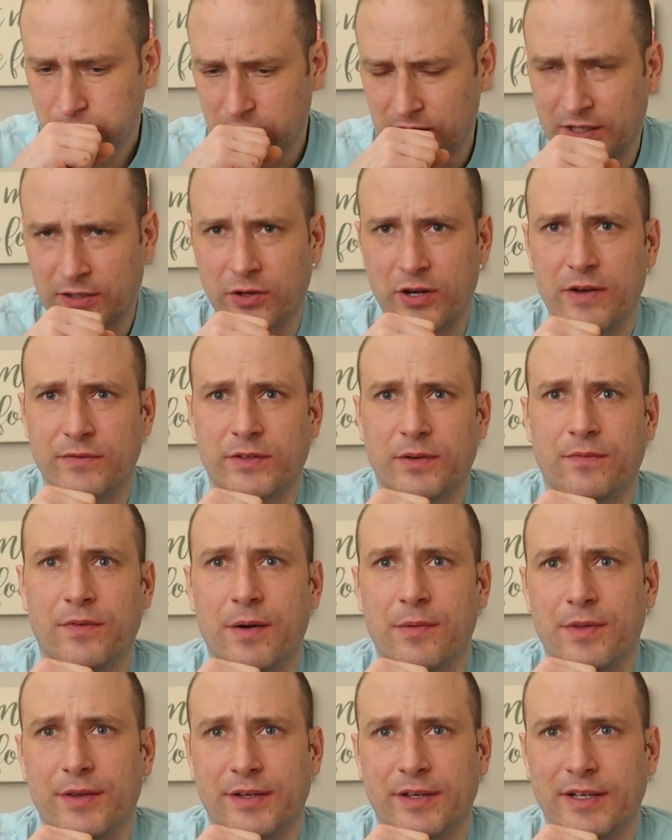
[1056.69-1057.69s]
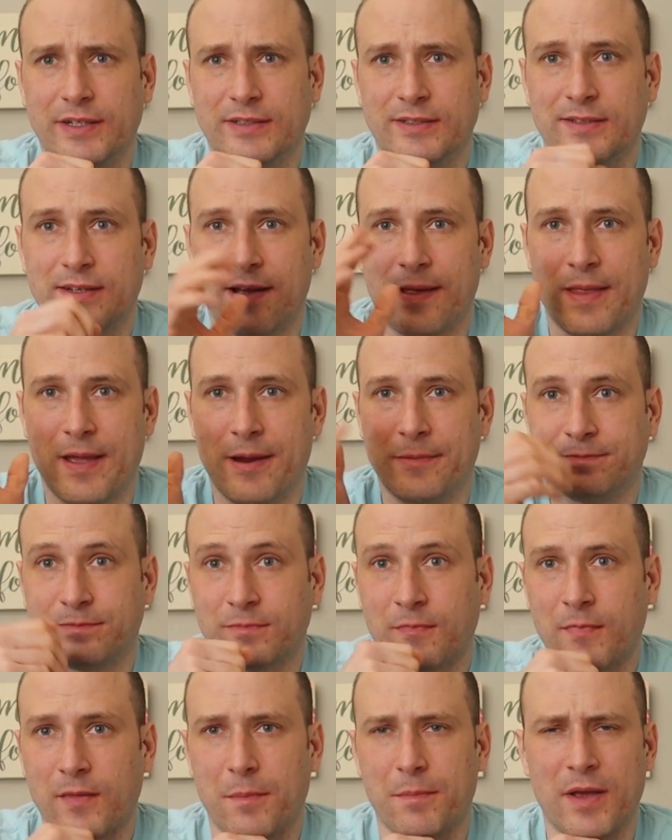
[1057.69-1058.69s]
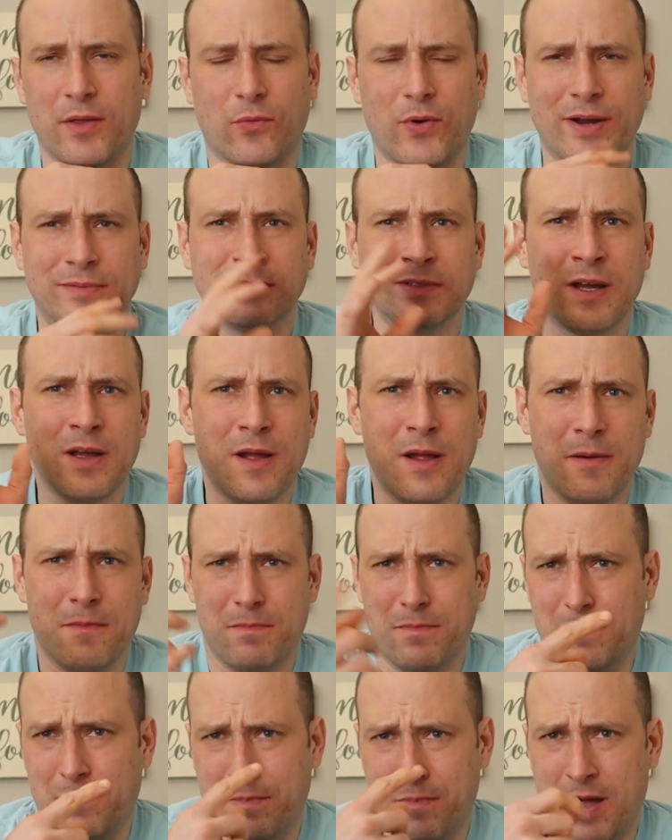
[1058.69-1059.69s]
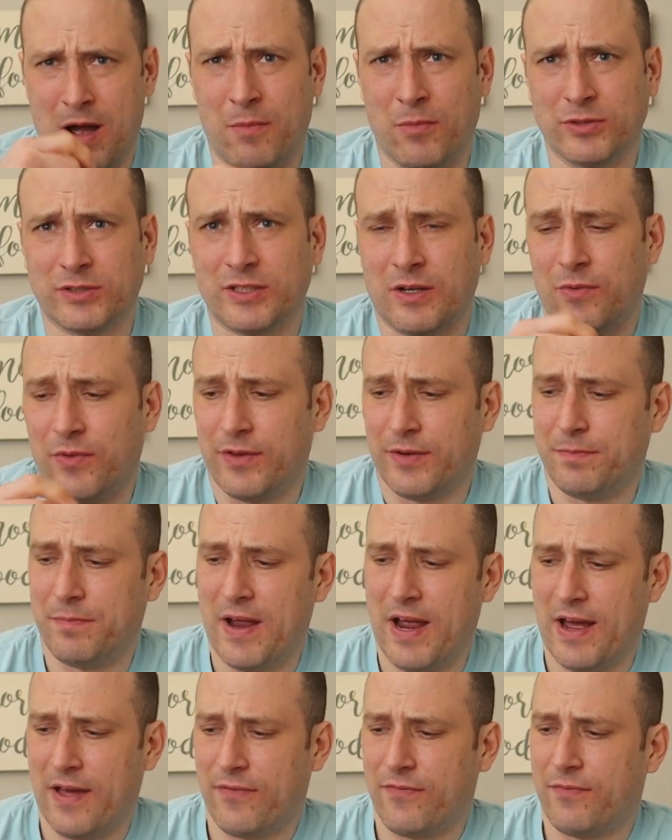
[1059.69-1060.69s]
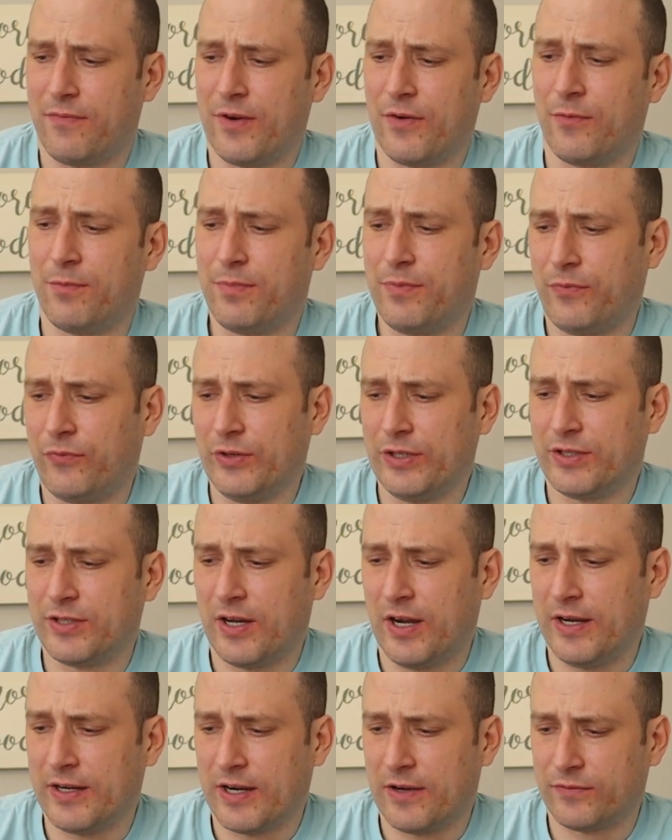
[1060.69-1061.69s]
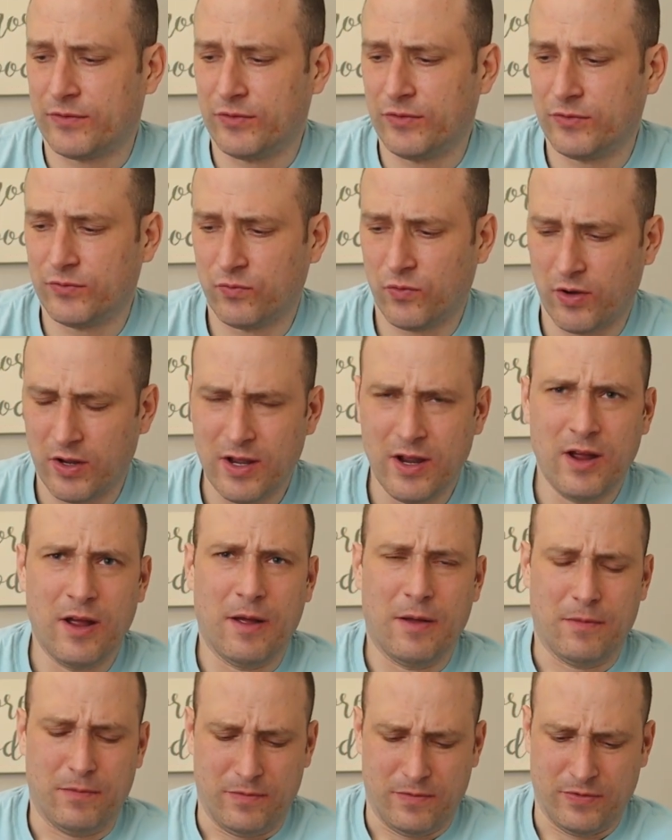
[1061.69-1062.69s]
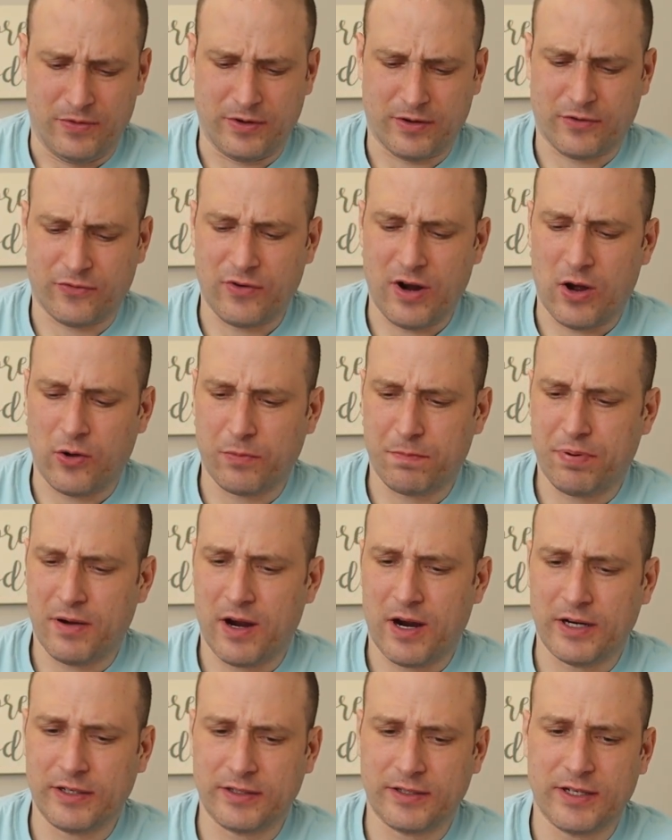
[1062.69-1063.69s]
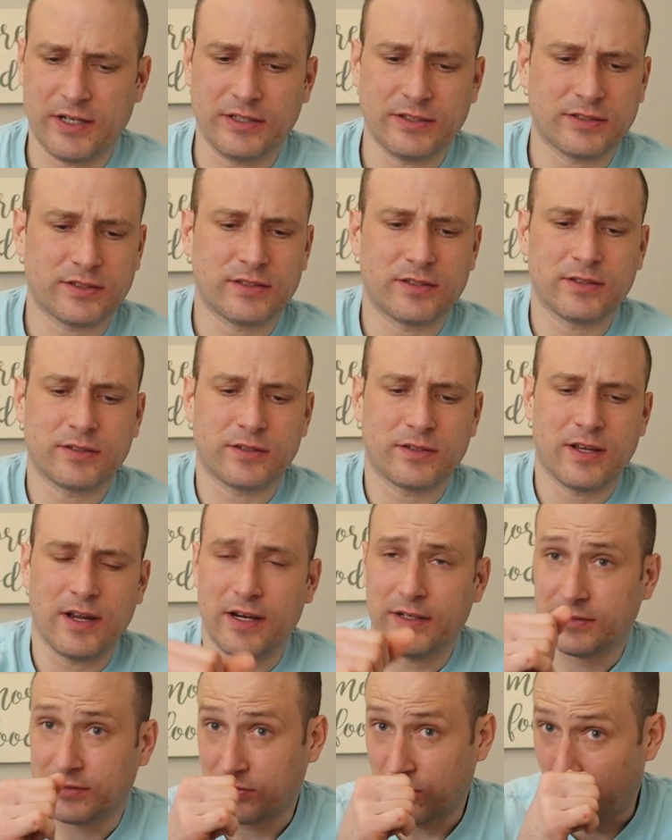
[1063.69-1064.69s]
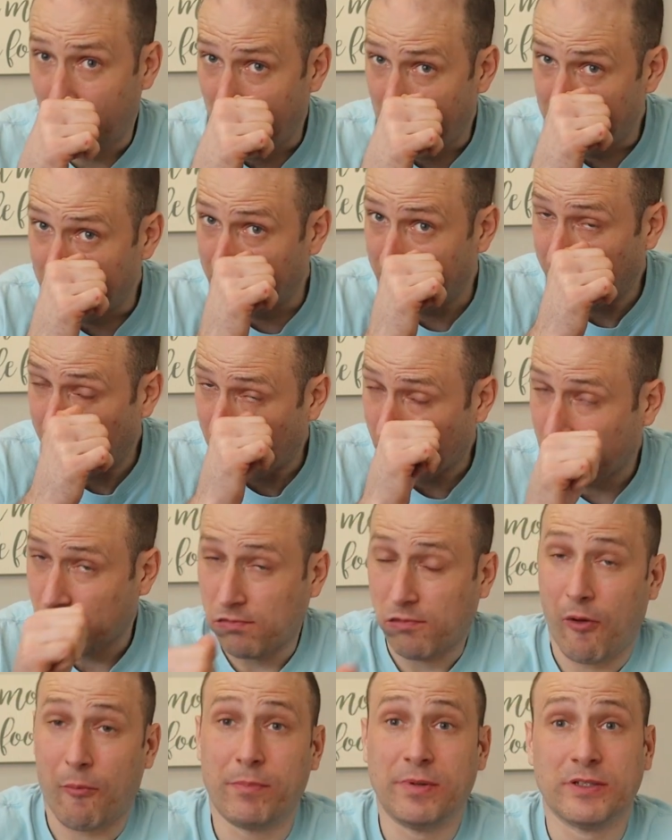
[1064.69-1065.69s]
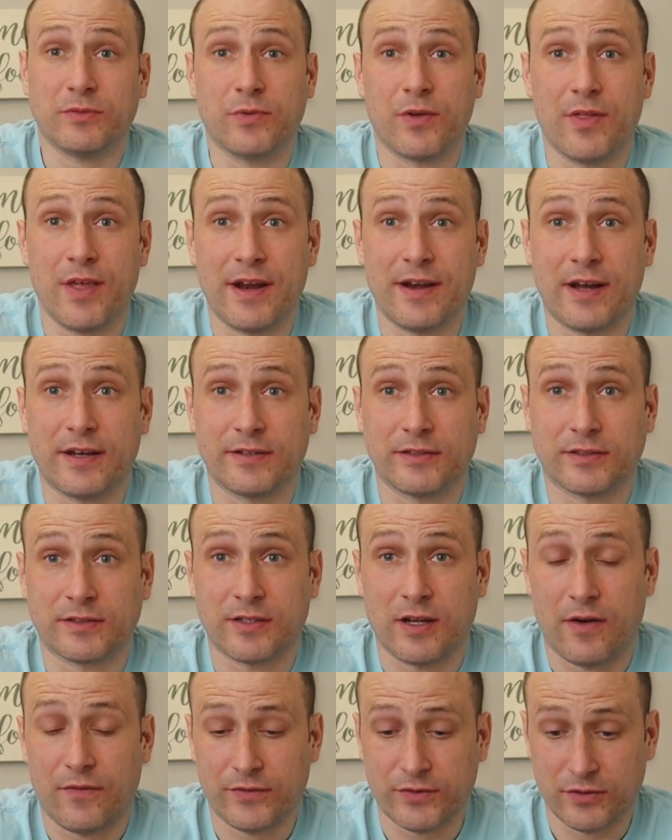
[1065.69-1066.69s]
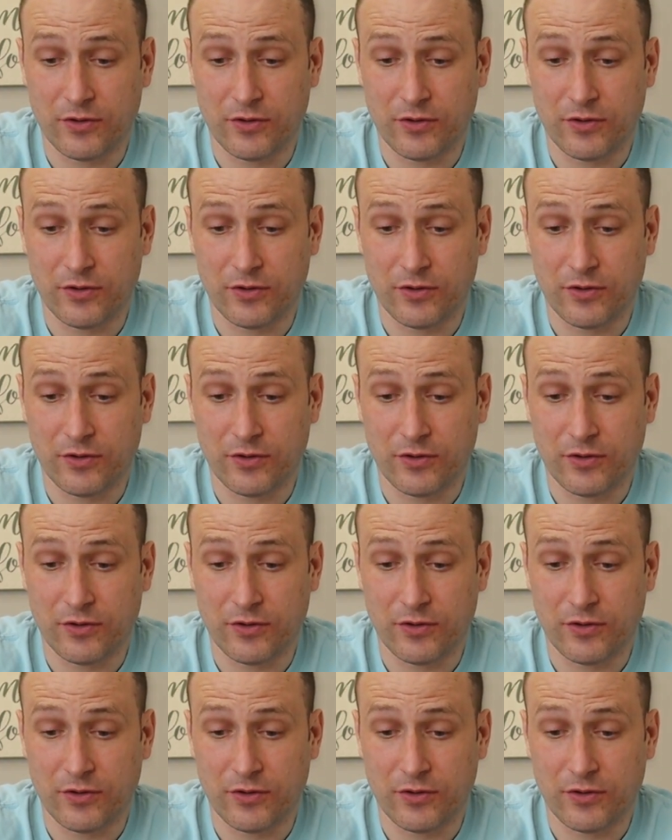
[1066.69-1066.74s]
I'm gonna have some fun with the kids, and then, by the way, I'm almost done with the bath. I'm retiring after doing the crowd part in case you care. So I'm busy with that and other stuff.